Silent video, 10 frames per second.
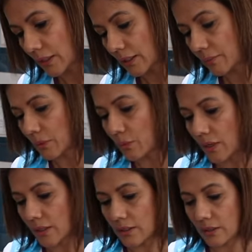keep the
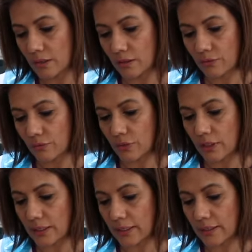one for
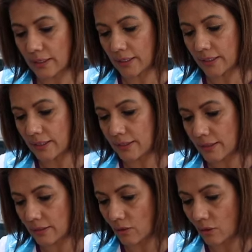the eyes
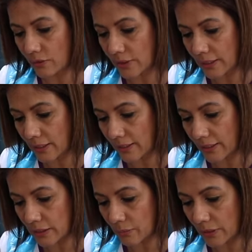on the
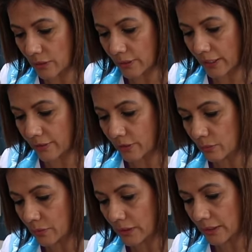eyes while you carry
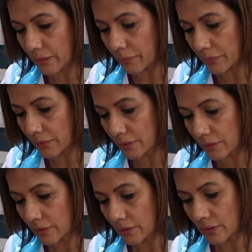on with the lip
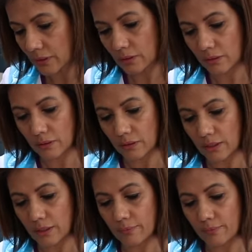
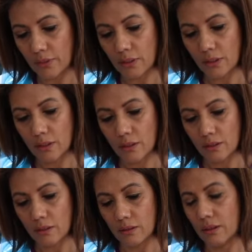okay
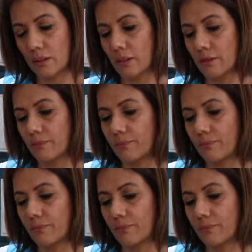there you go